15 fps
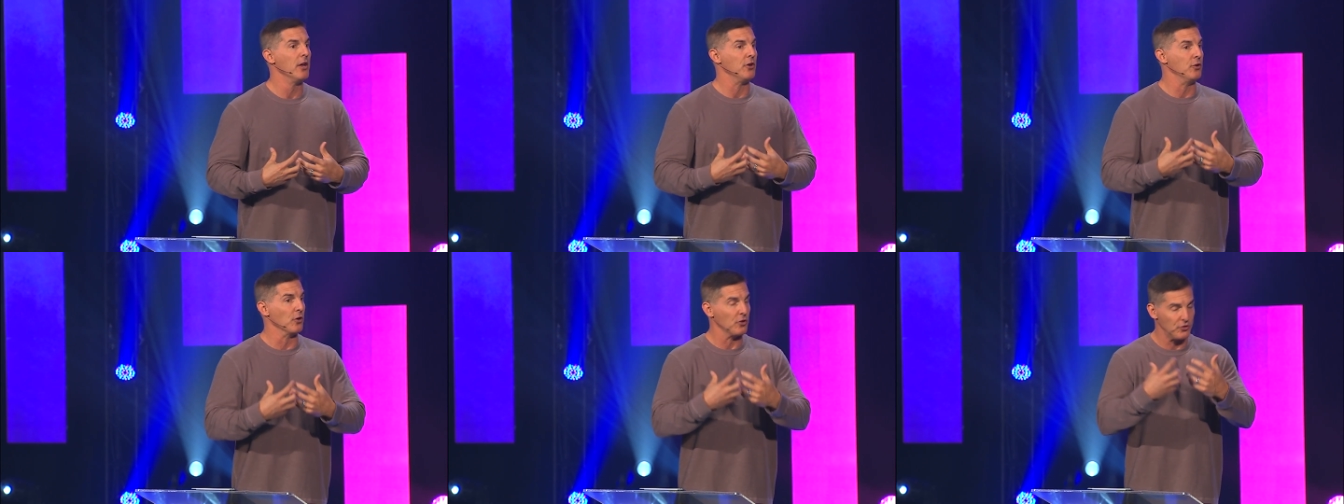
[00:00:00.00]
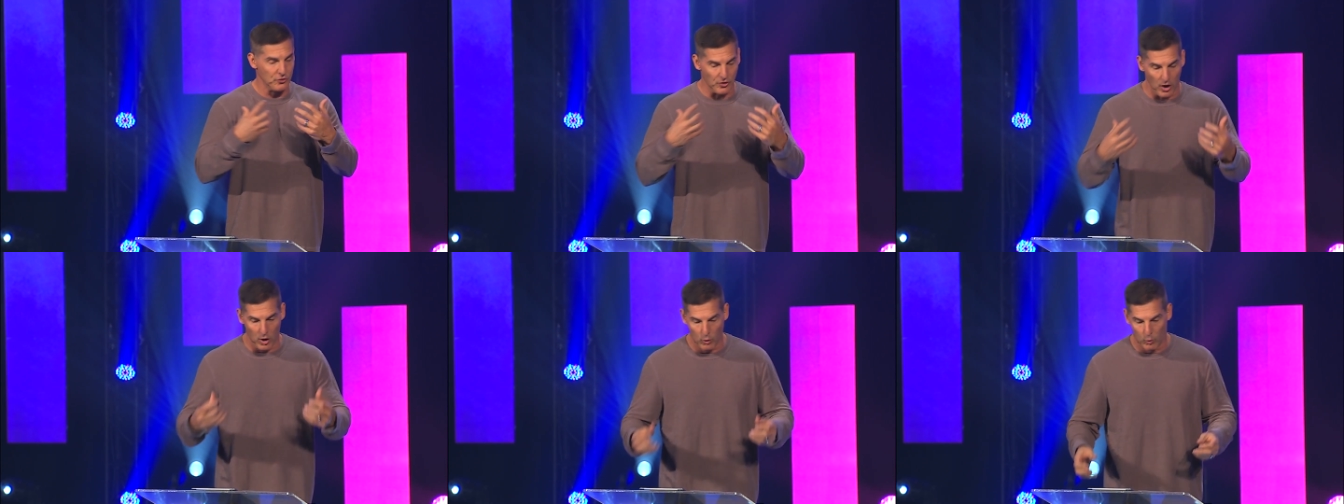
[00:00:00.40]
Your
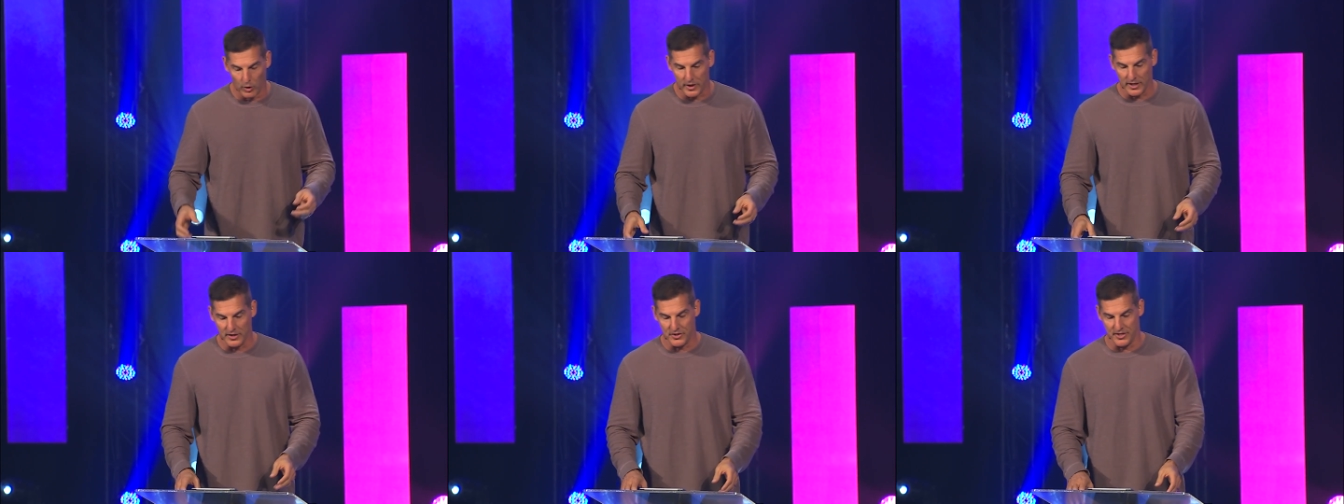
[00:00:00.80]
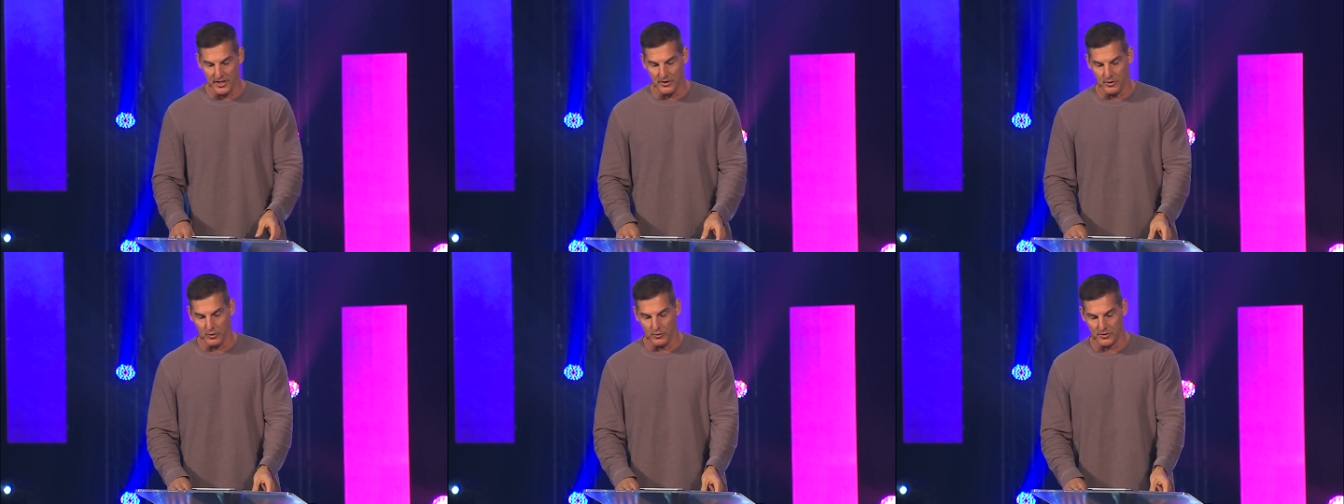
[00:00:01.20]
soul will
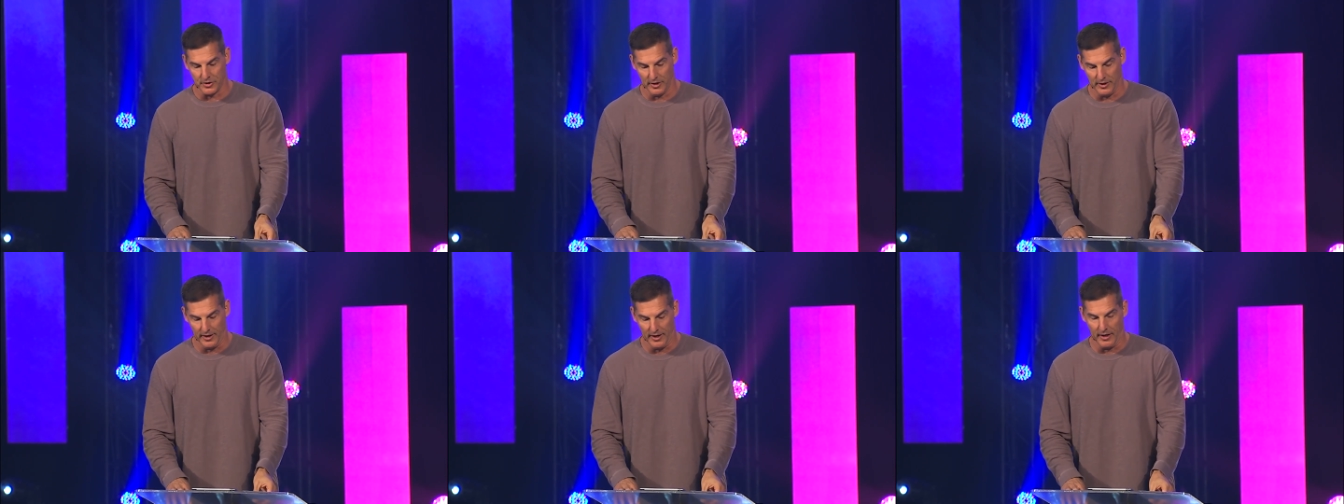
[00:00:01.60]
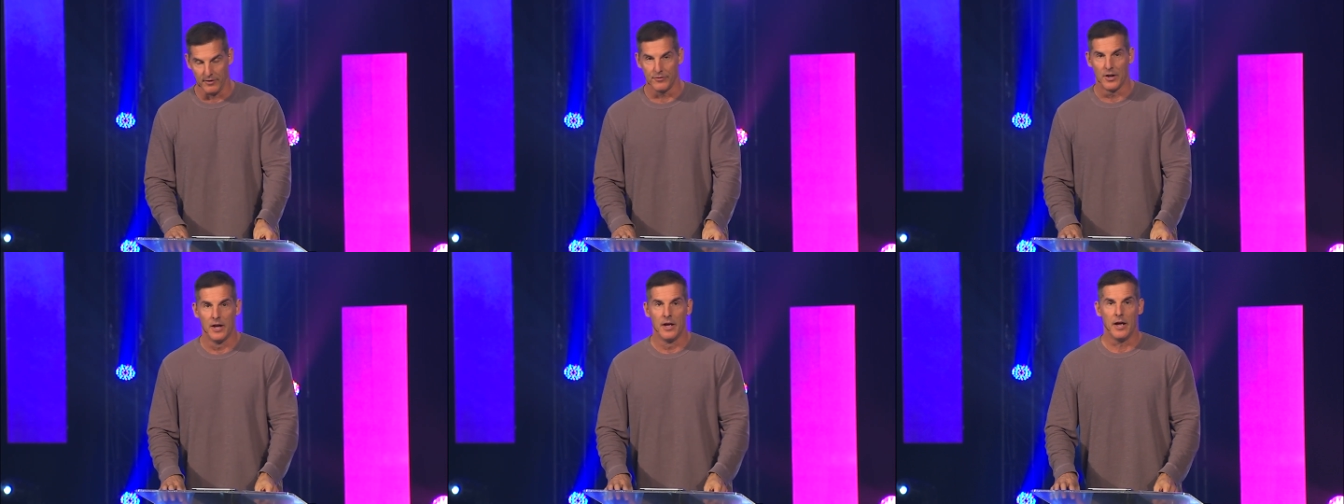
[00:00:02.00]
continue to
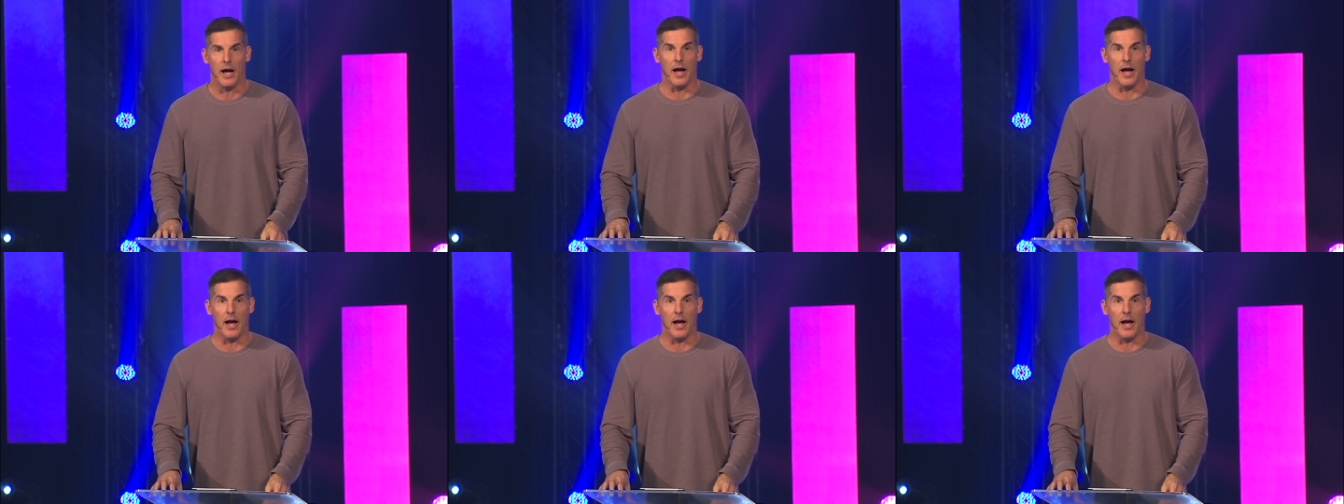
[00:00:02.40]
live.